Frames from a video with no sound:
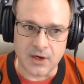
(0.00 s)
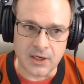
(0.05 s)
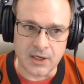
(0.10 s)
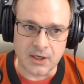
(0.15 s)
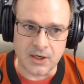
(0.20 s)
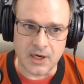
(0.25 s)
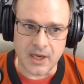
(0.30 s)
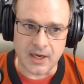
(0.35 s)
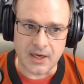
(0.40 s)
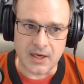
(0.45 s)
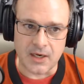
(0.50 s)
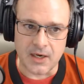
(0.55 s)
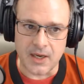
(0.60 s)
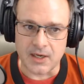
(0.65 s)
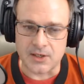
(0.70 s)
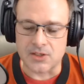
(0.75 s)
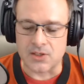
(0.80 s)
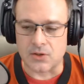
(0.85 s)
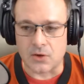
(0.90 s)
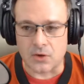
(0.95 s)
internet
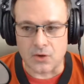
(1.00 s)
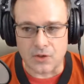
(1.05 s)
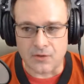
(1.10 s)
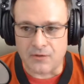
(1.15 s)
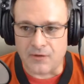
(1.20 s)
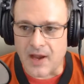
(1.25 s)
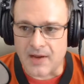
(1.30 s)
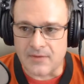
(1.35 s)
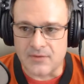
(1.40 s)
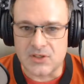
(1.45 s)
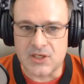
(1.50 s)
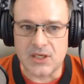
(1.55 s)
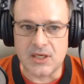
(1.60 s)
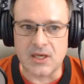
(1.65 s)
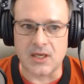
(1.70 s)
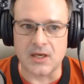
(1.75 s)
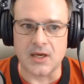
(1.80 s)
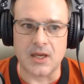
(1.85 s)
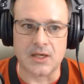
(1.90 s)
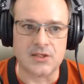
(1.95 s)
connection or the
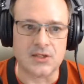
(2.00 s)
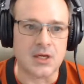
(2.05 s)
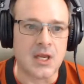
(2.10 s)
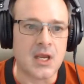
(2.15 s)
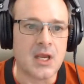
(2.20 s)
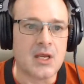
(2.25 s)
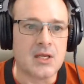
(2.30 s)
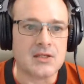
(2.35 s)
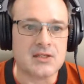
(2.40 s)
5G connection.